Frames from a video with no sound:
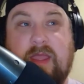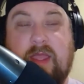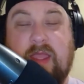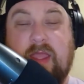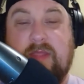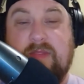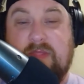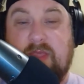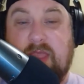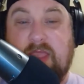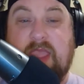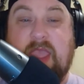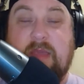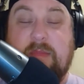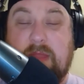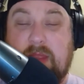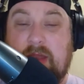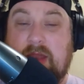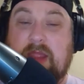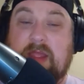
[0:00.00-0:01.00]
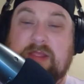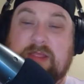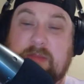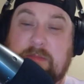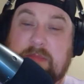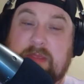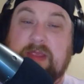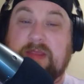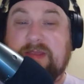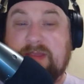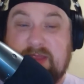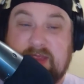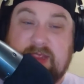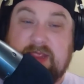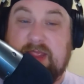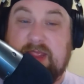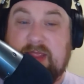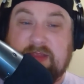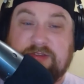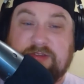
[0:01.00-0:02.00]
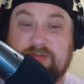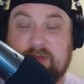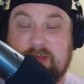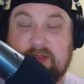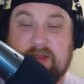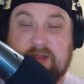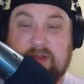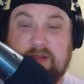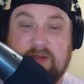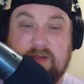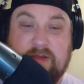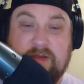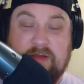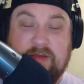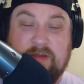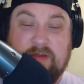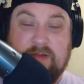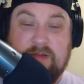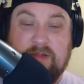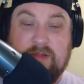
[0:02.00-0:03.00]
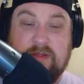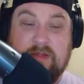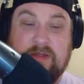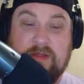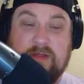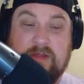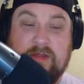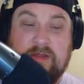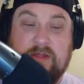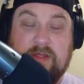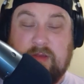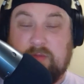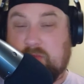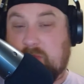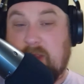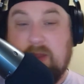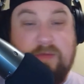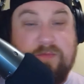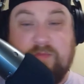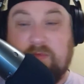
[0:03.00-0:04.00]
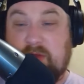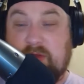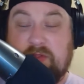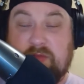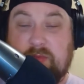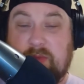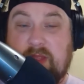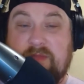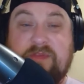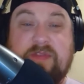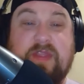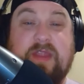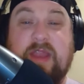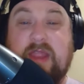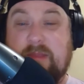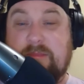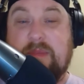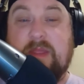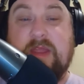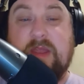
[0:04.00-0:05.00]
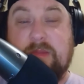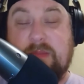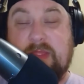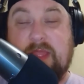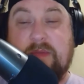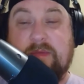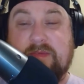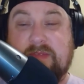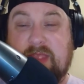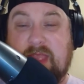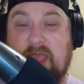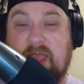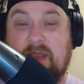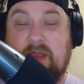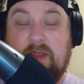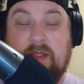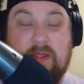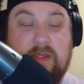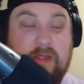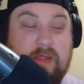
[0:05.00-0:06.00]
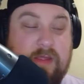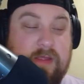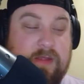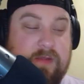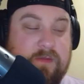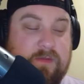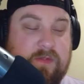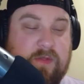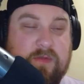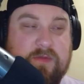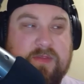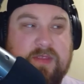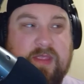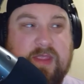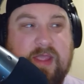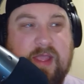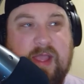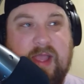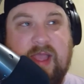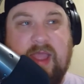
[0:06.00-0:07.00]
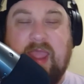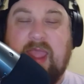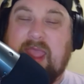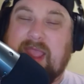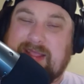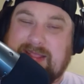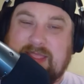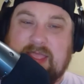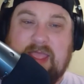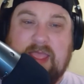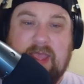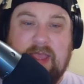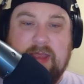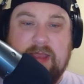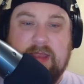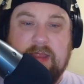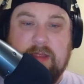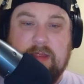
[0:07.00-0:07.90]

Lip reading: And they came in and hit the BTE trigger right in front of the ref, and then he pinned him, and that was that. So it was I hate that.